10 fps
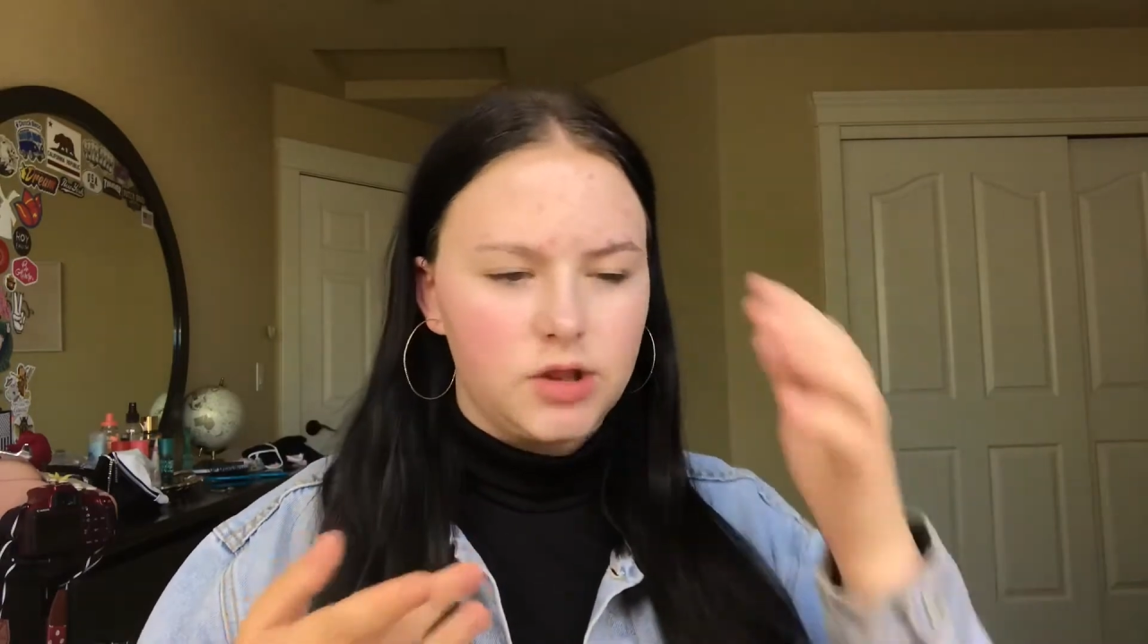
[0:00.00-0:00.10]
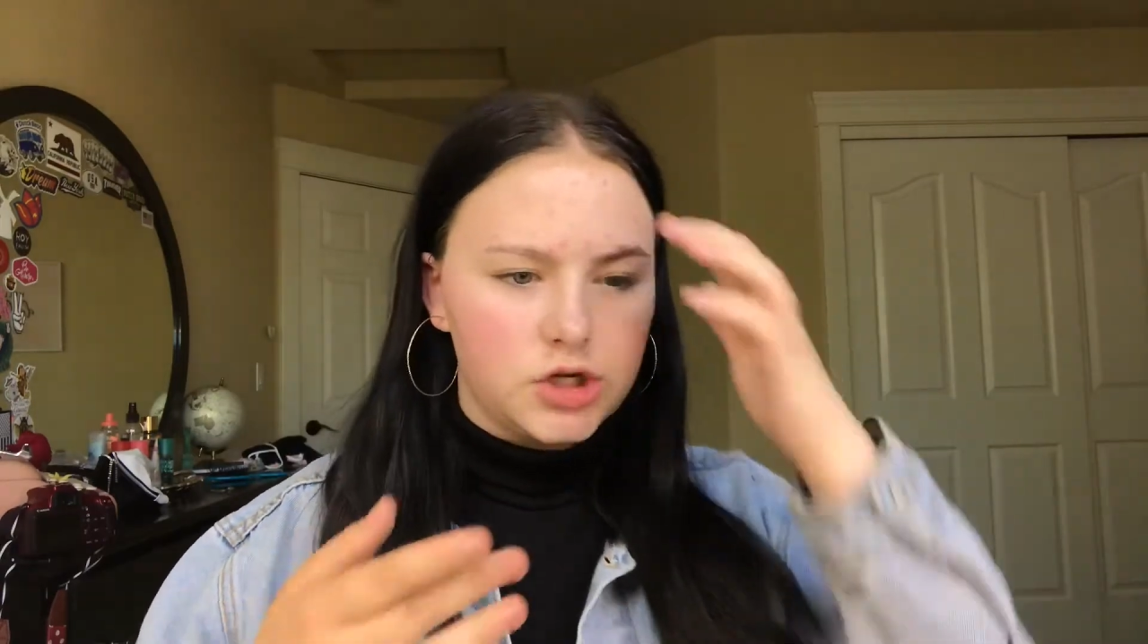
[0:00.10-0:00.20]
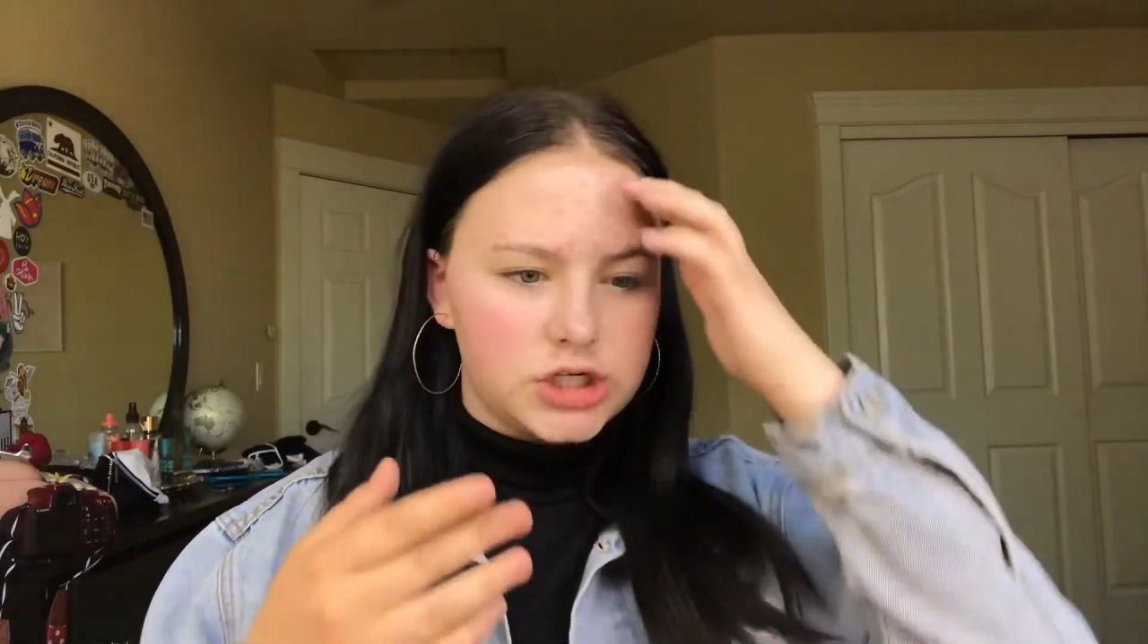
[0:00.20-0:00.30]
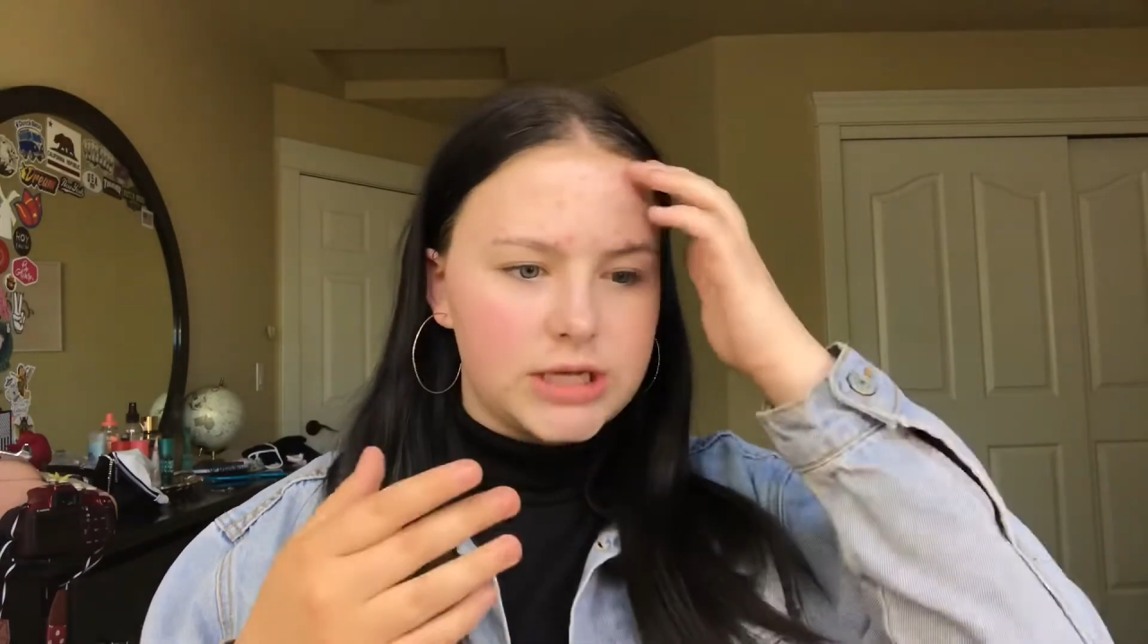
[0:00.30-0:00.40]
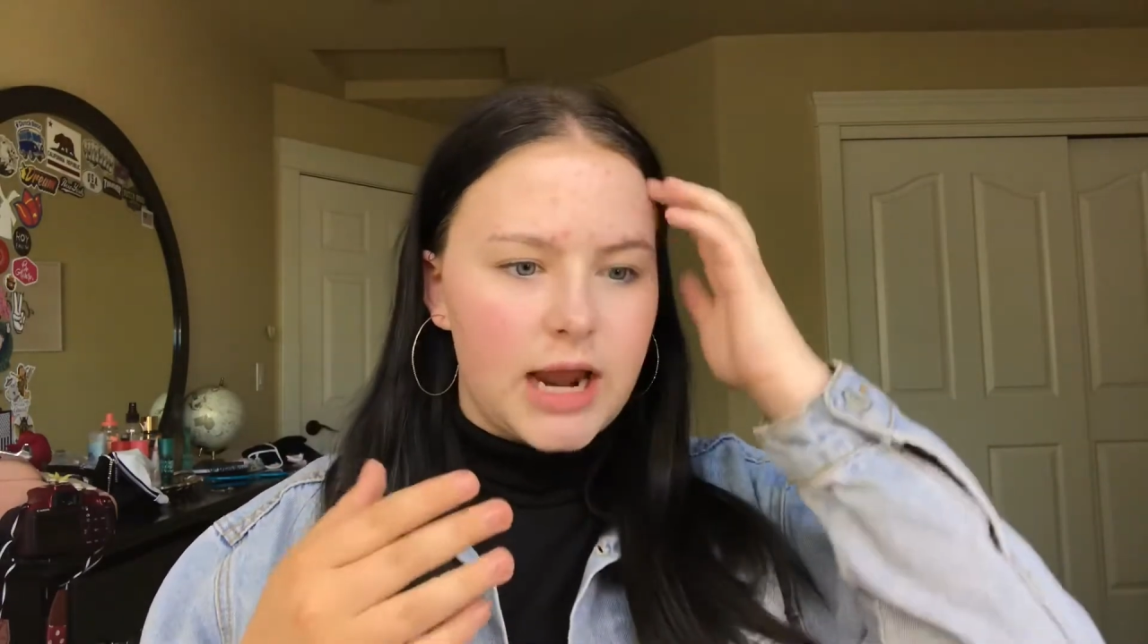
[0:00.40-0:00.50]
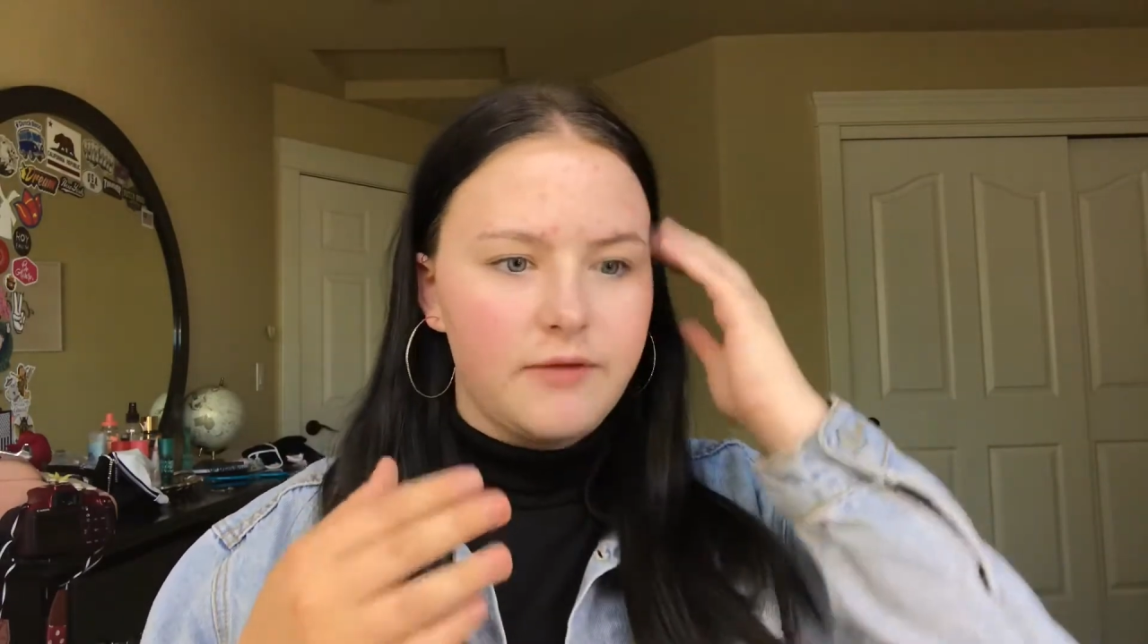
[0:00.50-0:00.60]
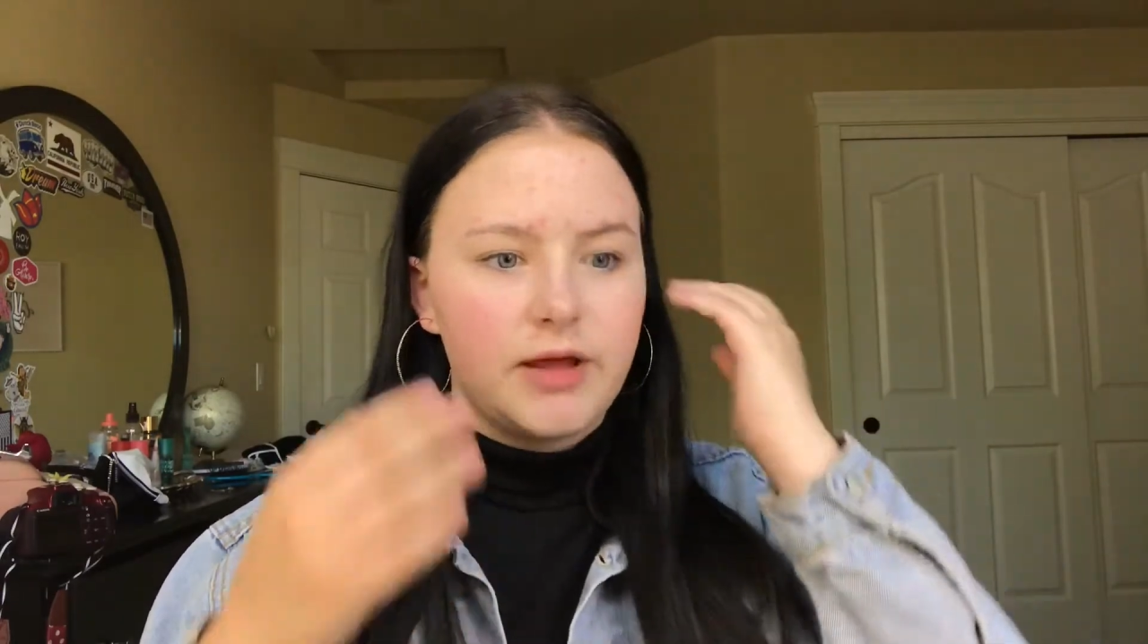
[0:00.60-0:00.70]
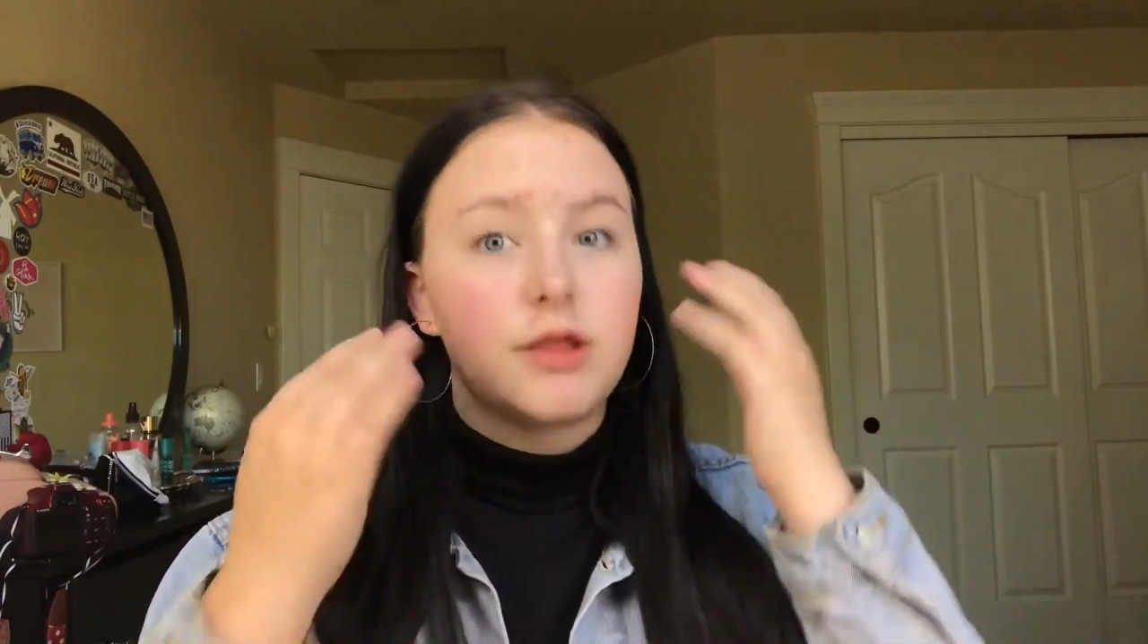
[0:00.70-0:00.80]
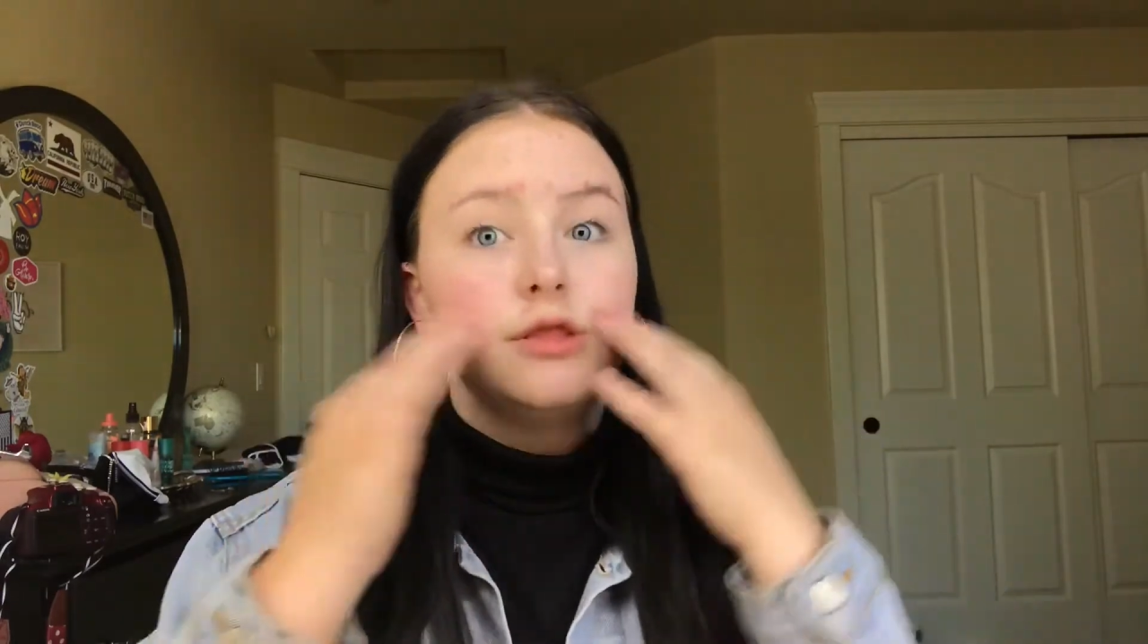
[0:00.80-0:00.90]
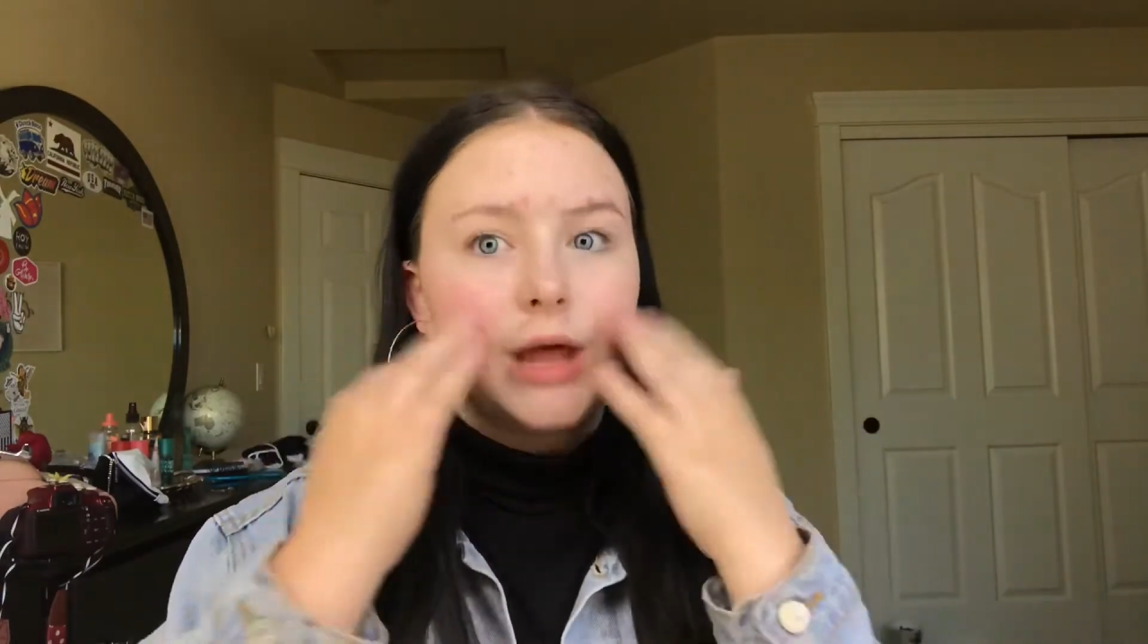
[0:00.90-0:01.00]
they're just kind of
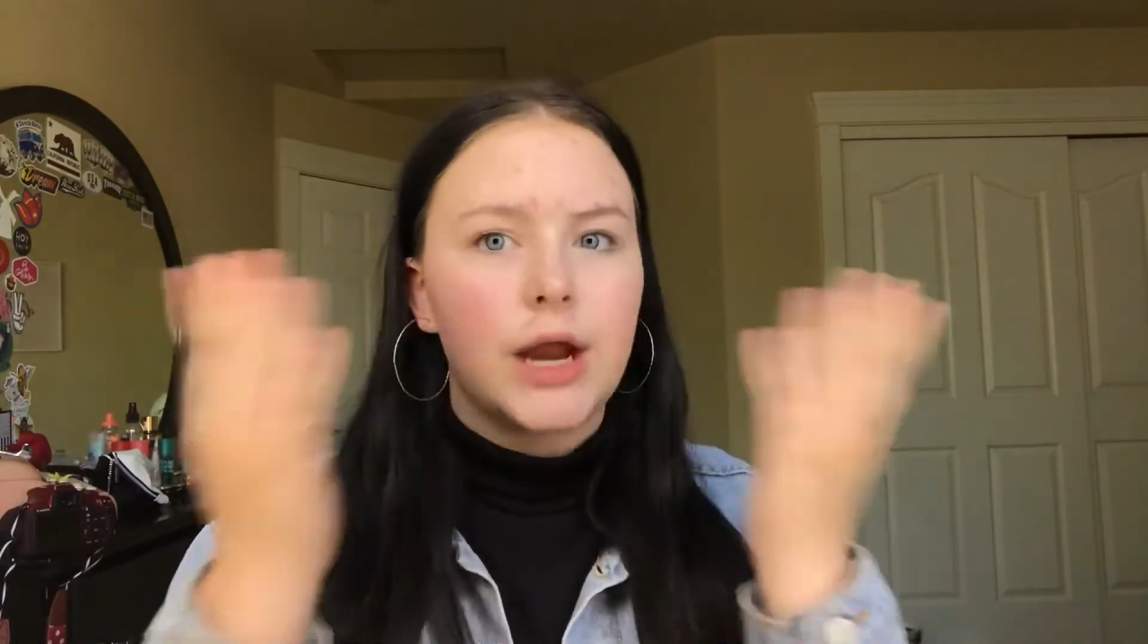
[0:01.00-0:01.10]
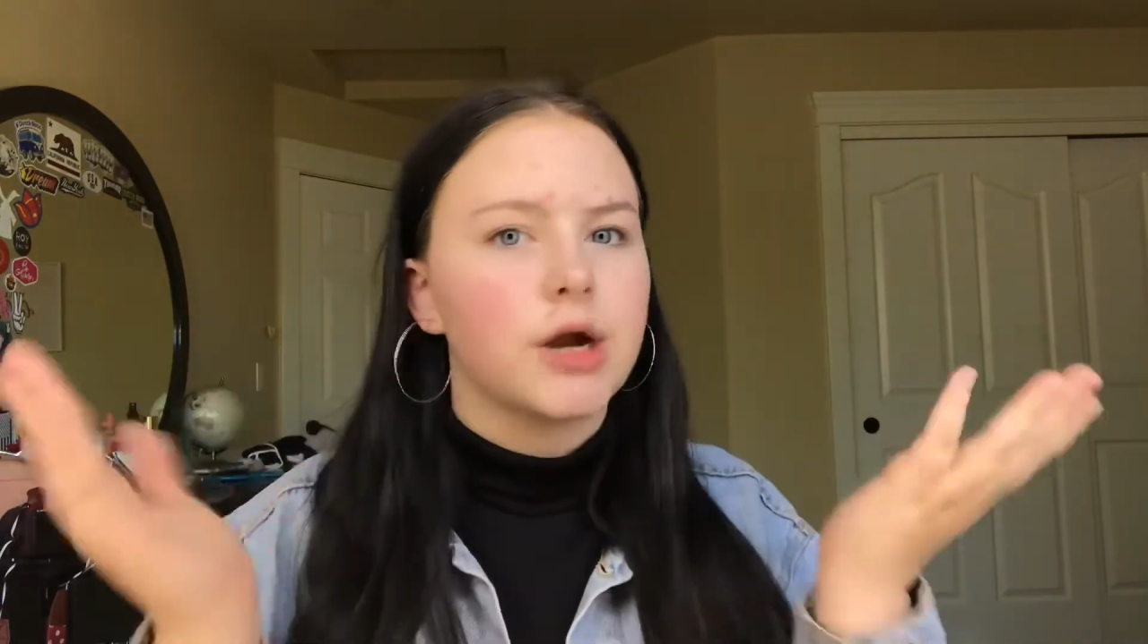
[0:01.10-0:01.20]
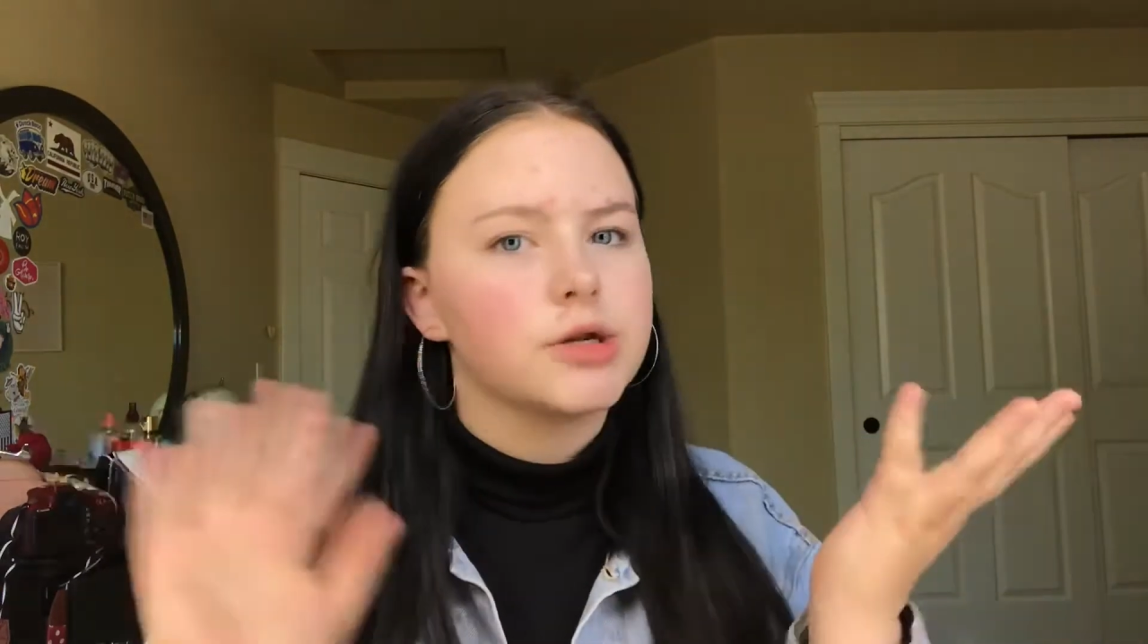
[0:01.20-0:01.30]
like there,